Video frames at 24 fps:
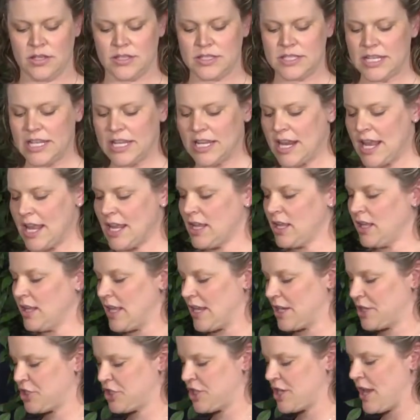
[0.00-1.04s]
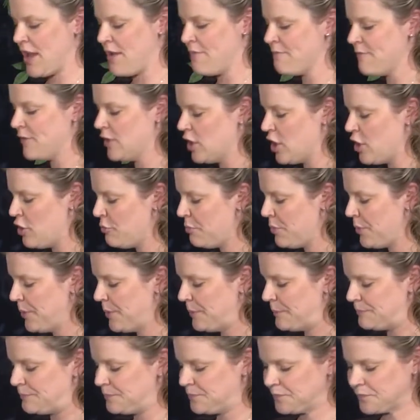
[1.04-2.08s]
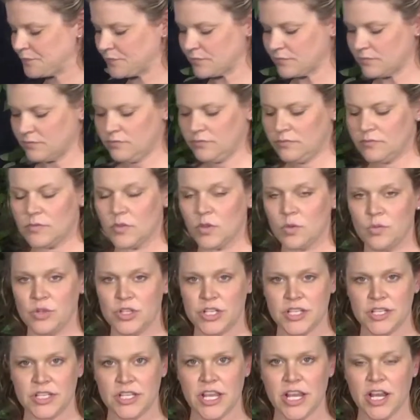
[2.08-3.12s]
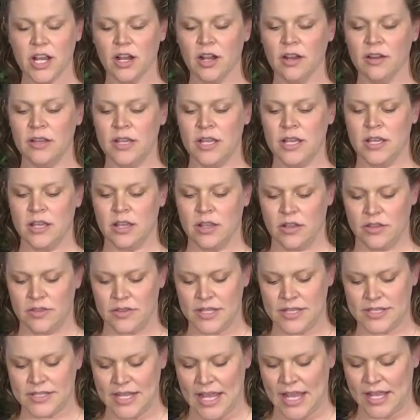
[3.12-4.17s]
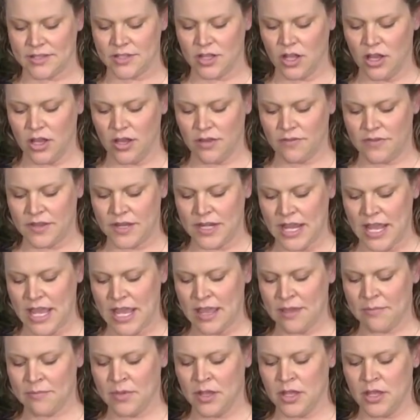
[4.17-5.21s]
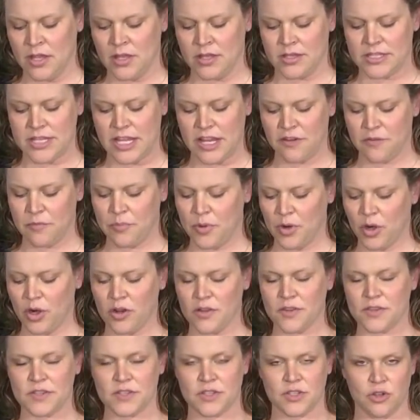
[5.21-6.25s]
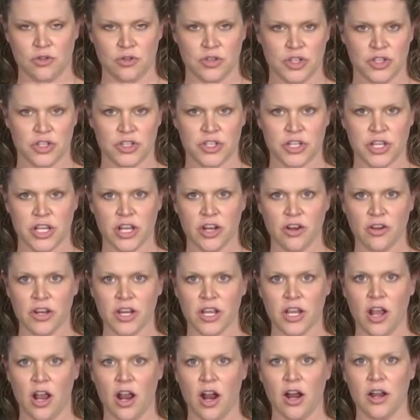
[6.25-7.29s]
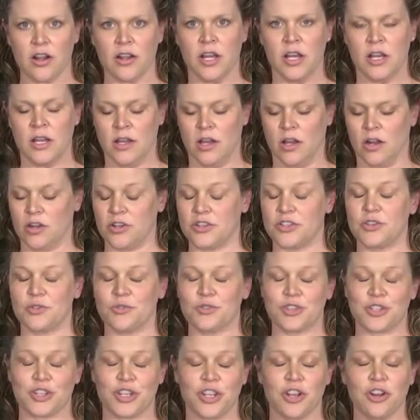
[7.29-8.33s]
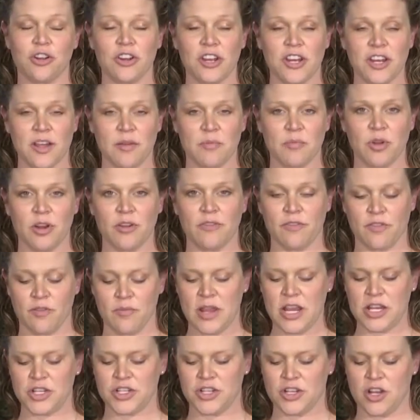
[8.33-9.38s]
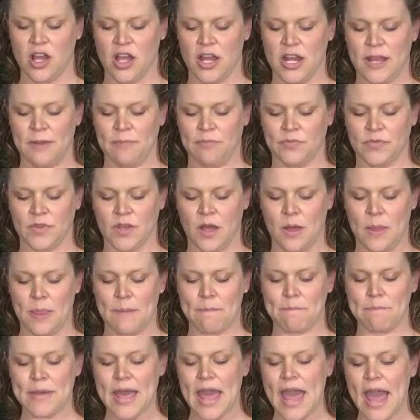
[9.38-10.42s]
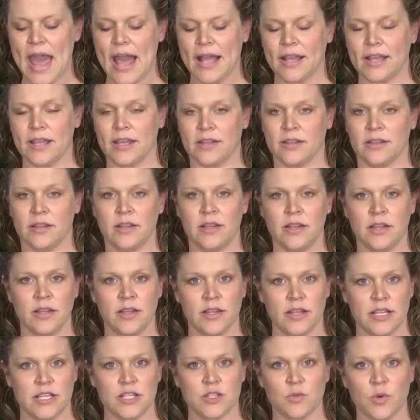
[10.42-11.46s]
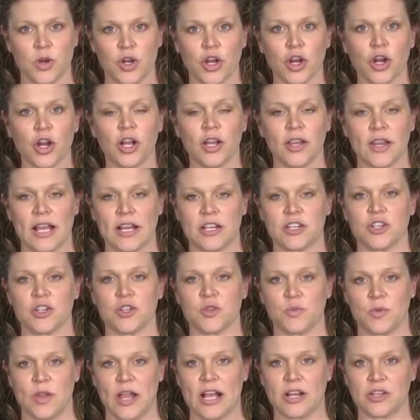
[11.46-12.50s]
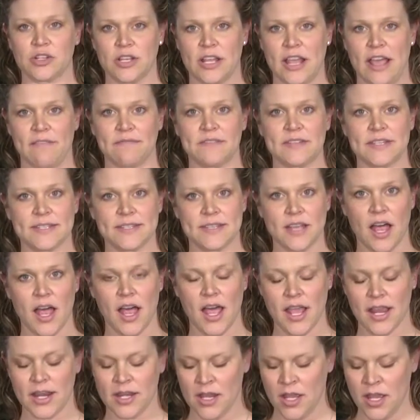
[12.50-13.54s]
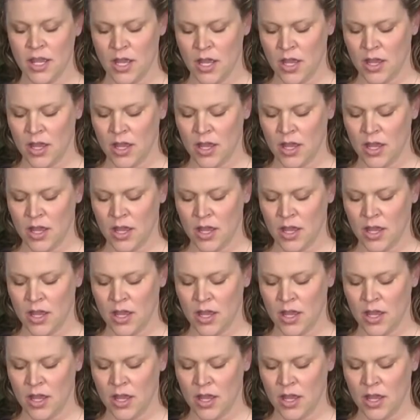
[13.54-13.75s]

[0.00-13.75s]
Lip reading: DNA collection envelope, which is here. This has all of the name, date of birth, social security card, or social security number information on it. On the back is where your collectors will actually have to sign,